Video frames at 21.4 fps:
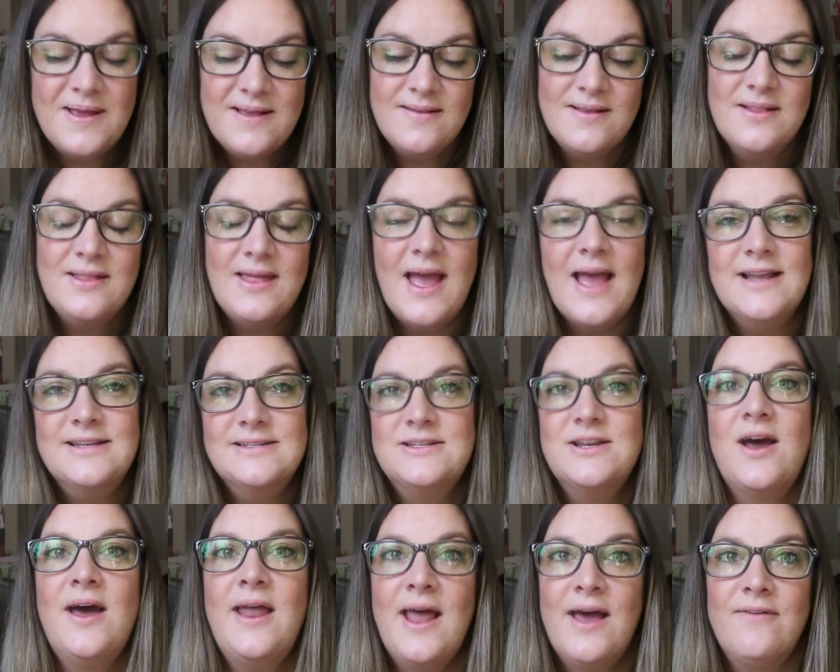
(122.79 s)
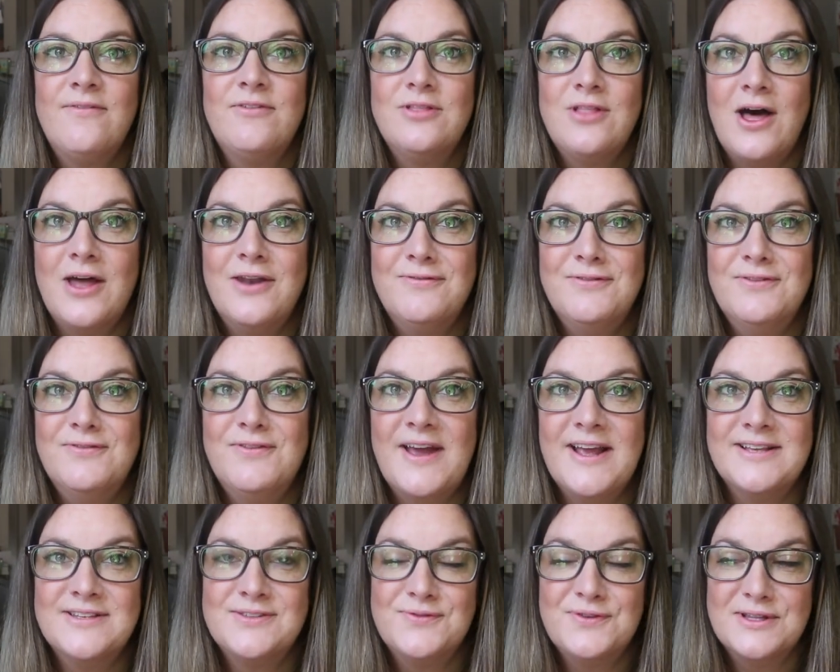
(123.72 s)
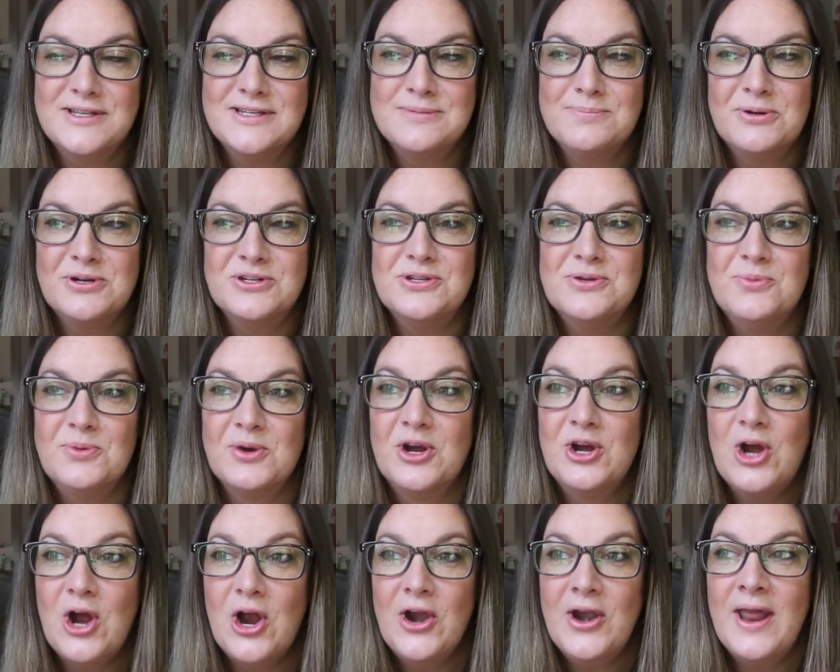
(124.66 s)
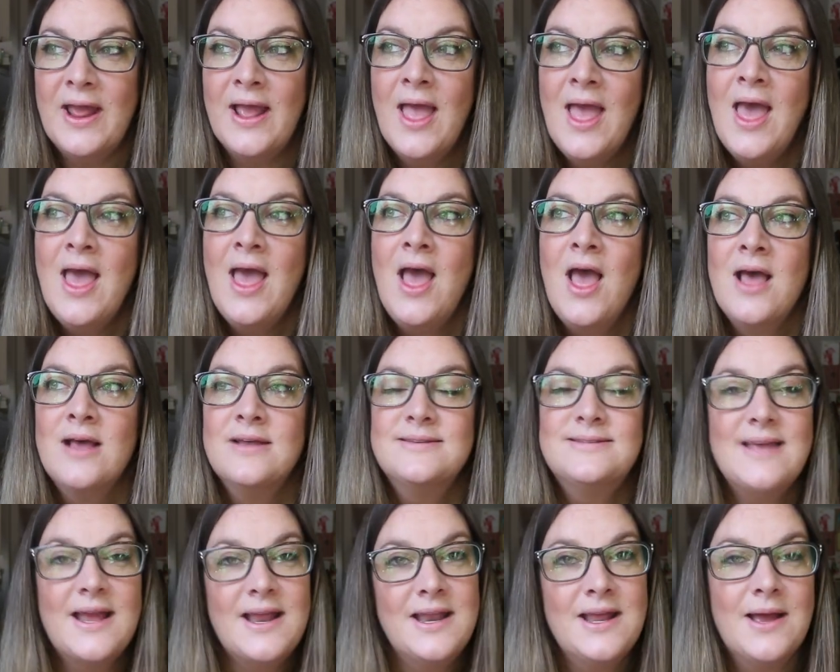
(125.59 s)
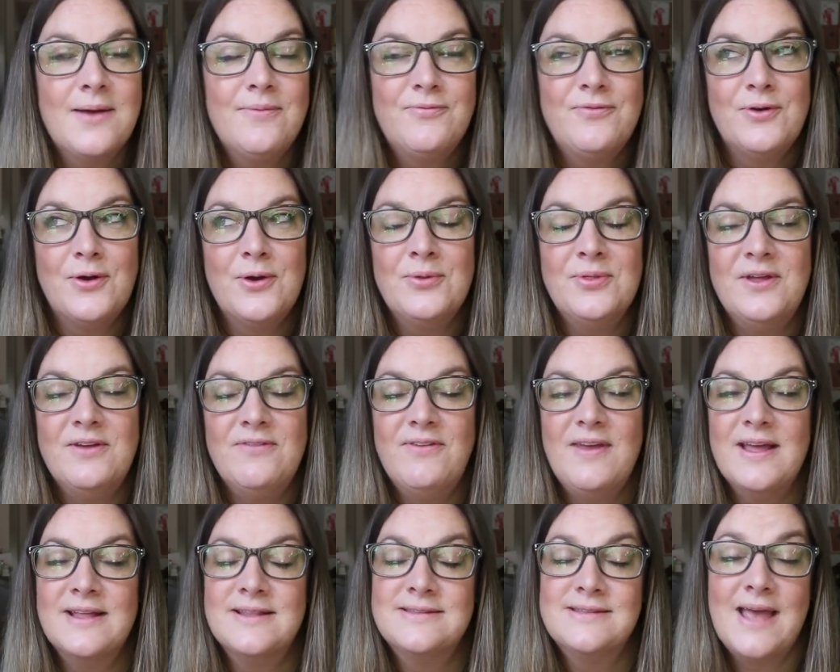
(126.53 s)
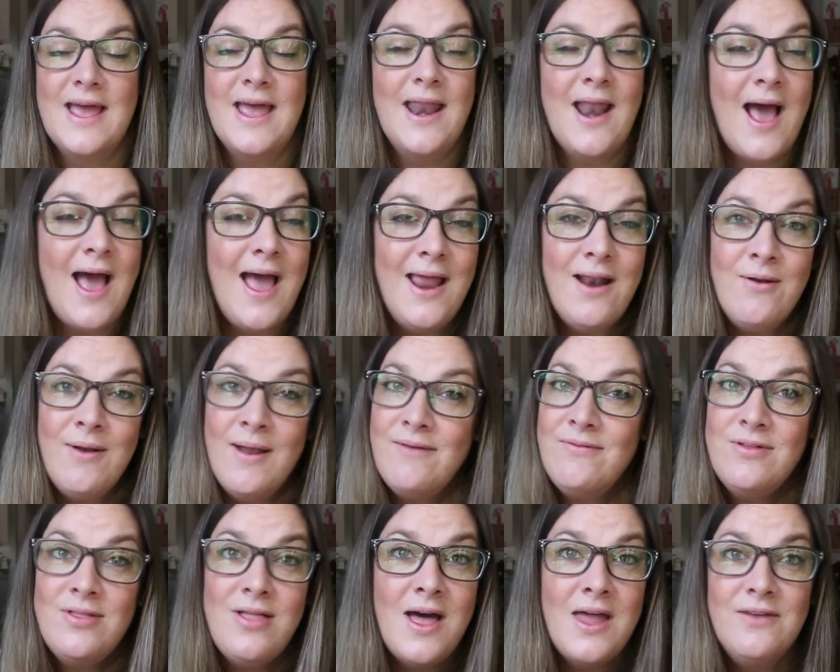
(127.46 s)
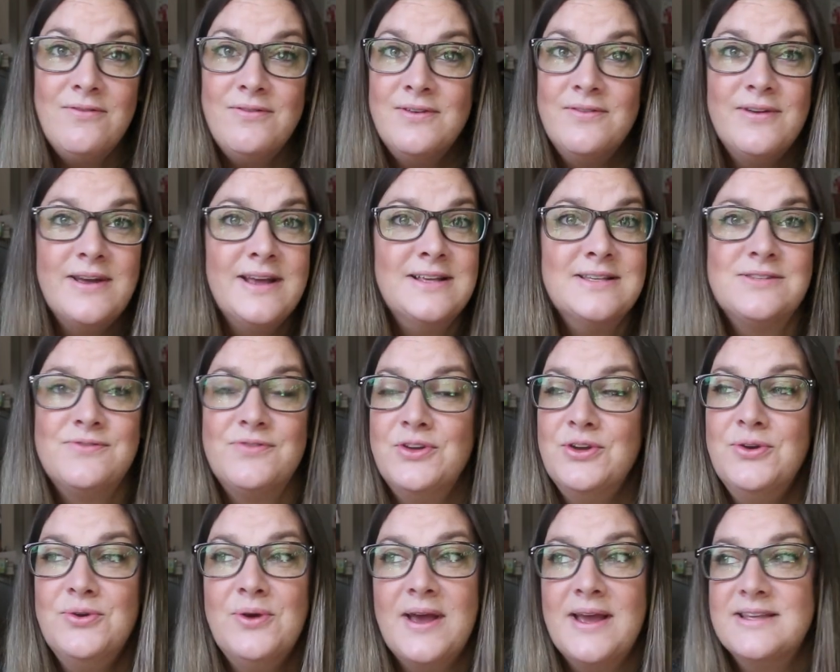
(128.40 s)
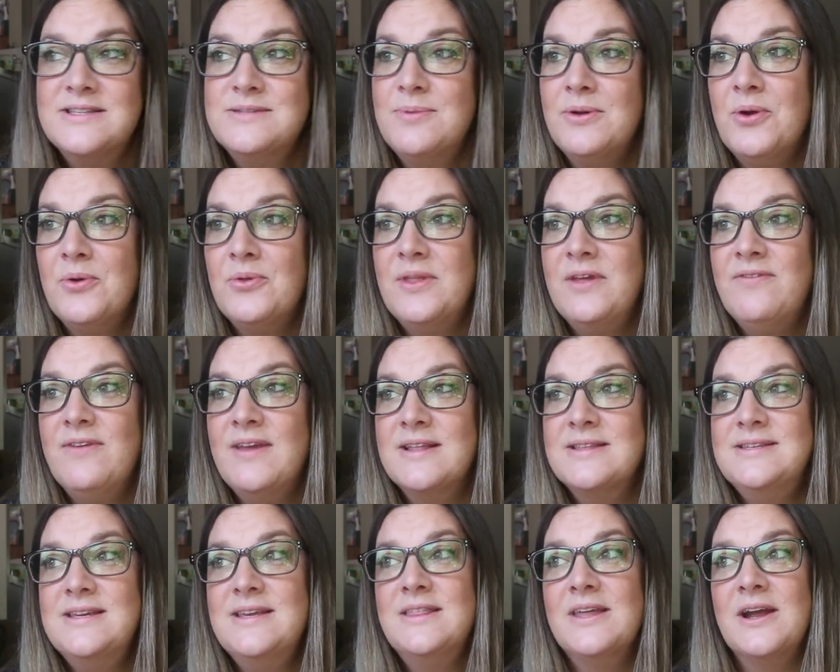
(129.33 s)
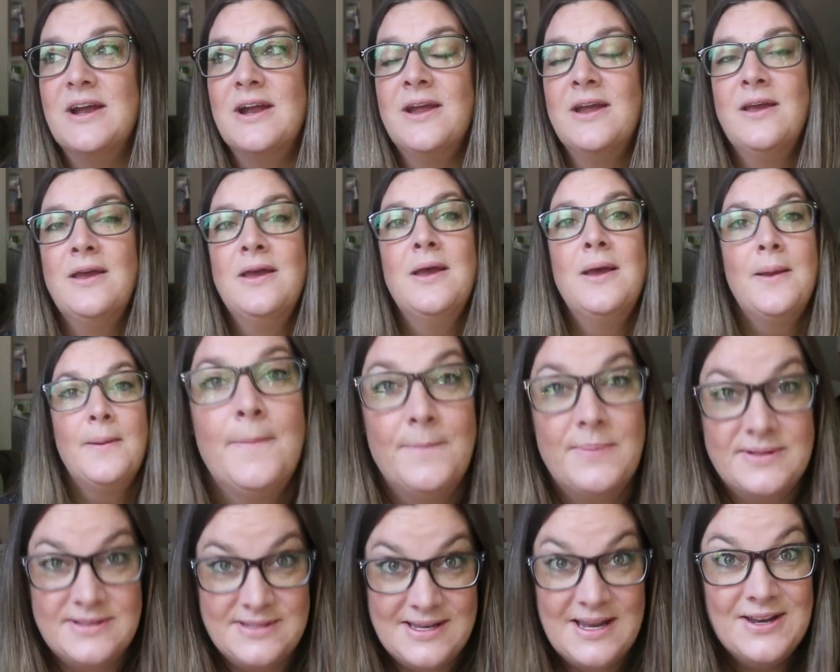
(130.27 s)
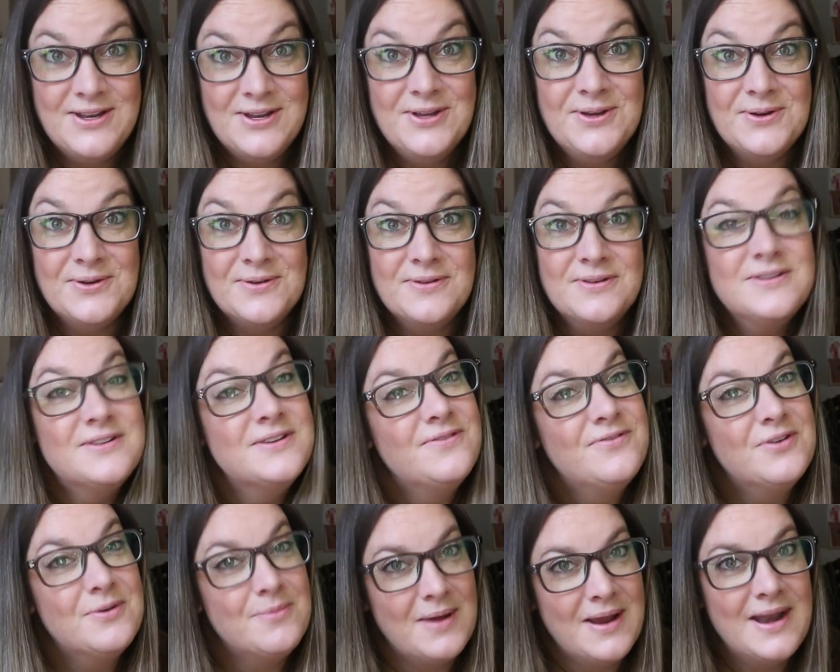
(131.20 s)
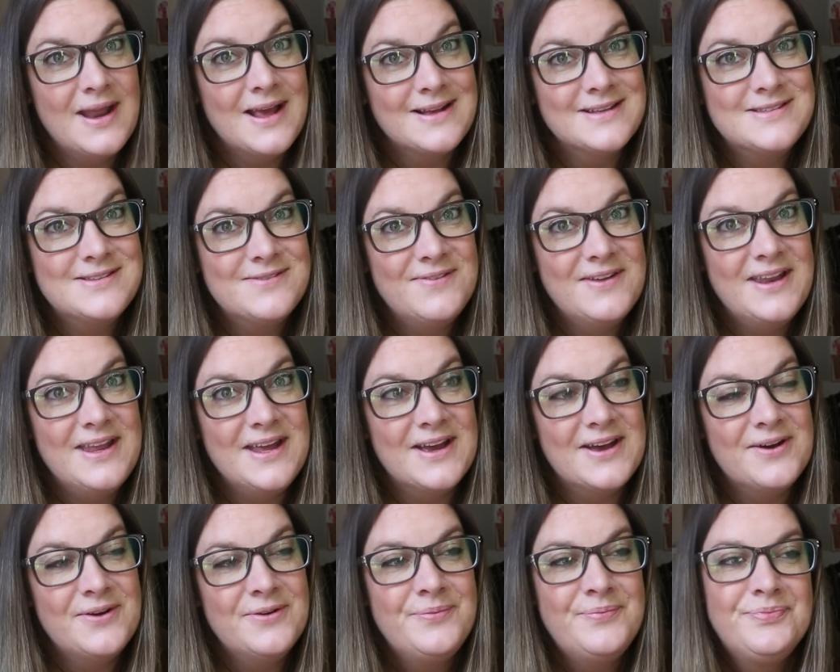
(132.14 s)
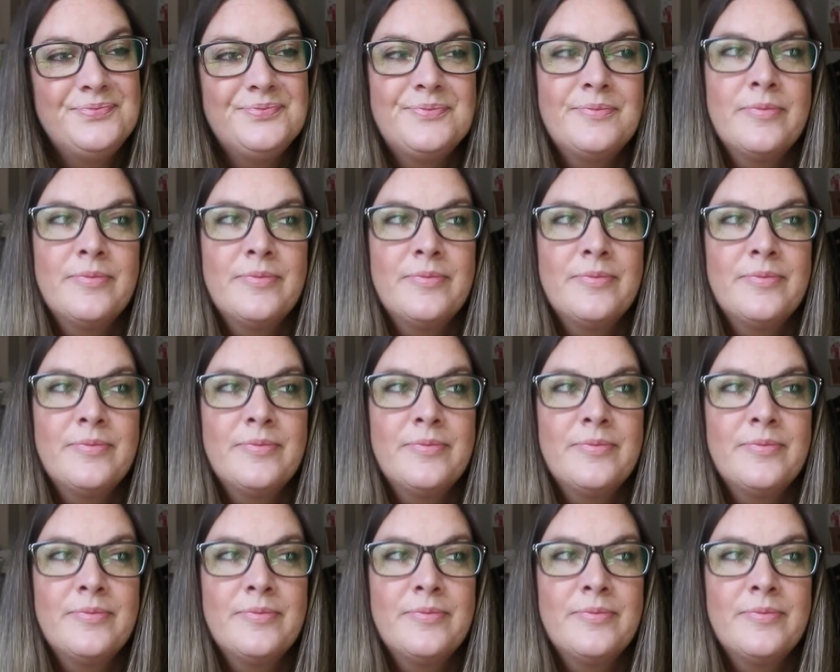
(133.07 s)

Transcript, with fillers: basically, I did not have a lot of advice for this person regarding signing up for OnlyFans, and I don't have a lot of advice for you guys about OnlyFans either. But stay tuned for my next video.